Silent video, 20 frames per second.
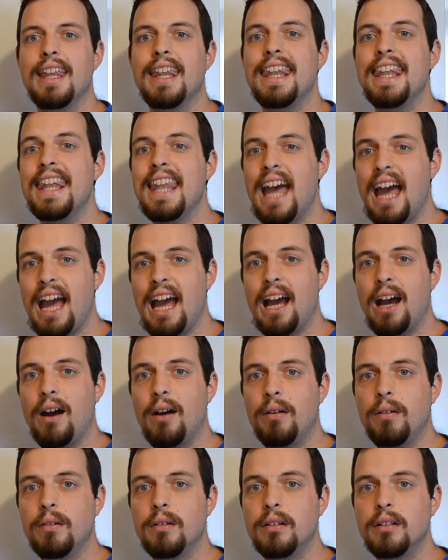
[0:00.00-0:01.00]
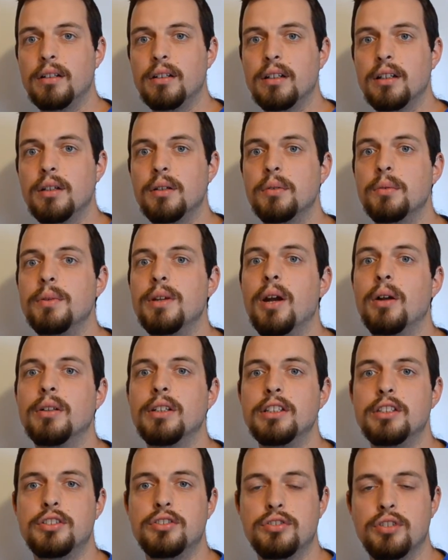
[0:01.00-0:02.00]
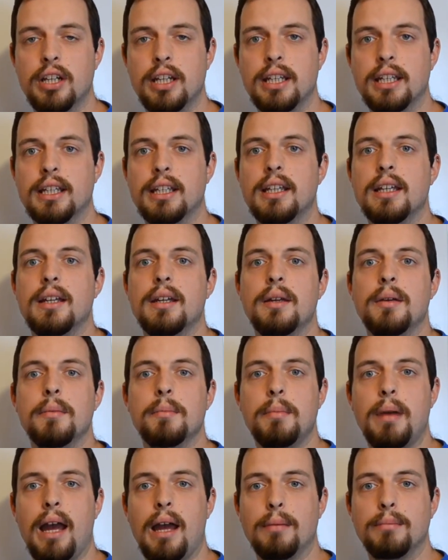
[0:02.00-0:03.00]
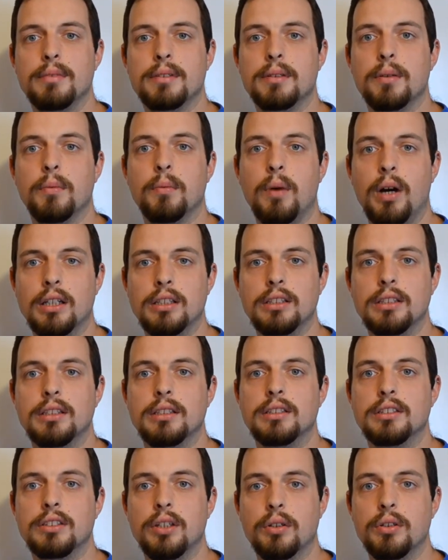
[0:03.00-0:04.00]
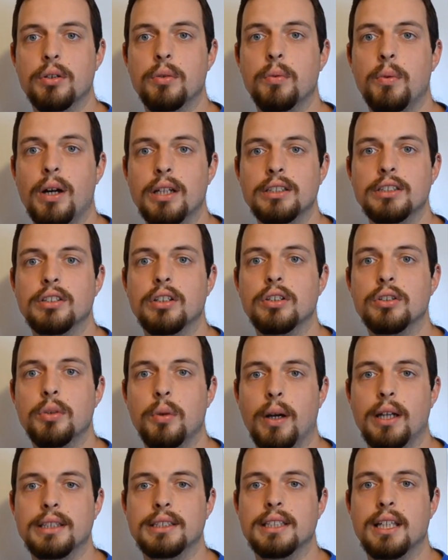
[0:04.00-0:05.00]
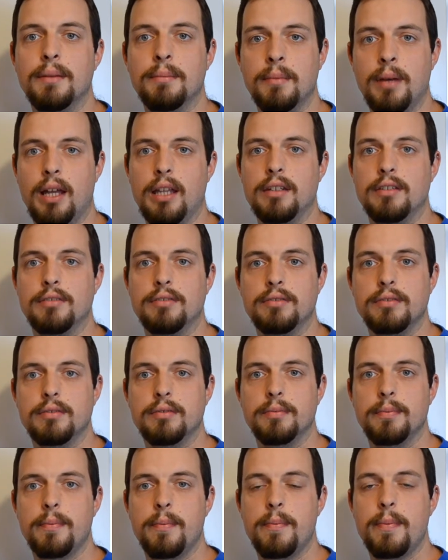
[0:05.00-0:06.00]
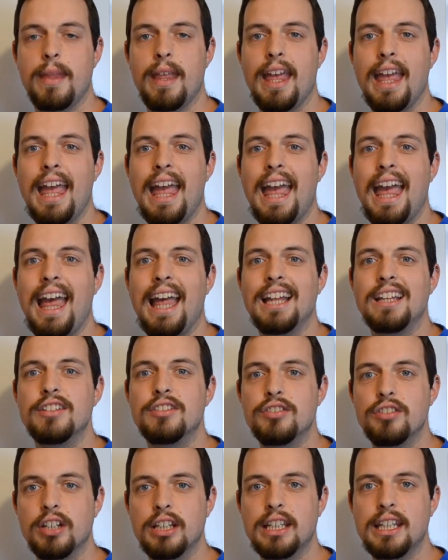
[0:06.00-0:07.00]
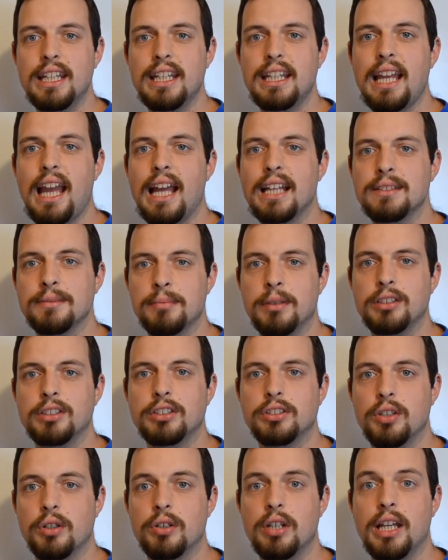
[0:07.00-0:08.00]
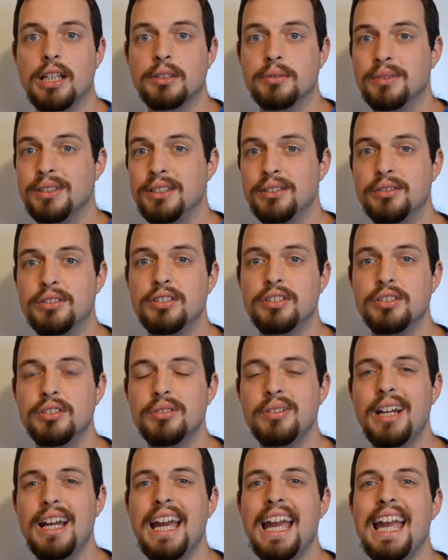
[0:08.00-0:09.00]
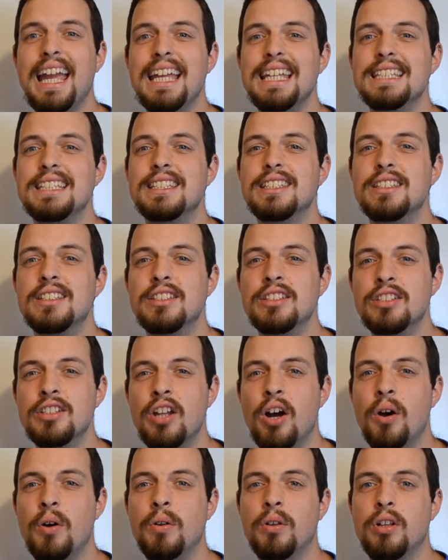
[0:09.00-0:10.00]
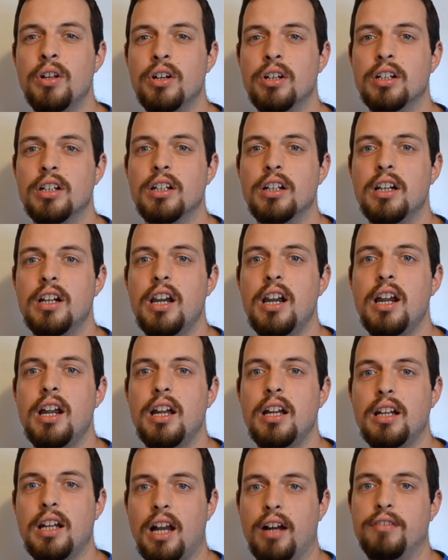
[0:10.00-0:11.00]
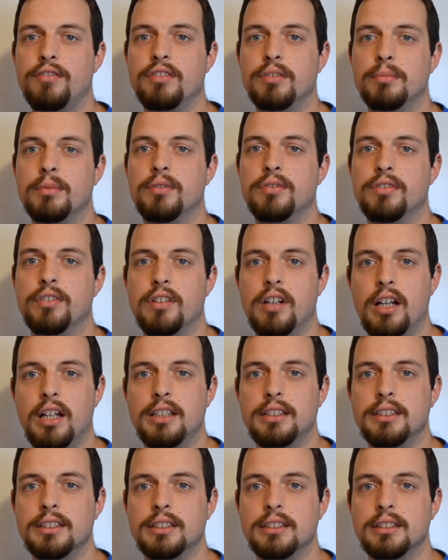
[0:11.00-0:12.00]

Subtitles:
Now, we only drink perhaps one soda once or twice a month. Drinking as much soda as we used to is no longer comfortable for us.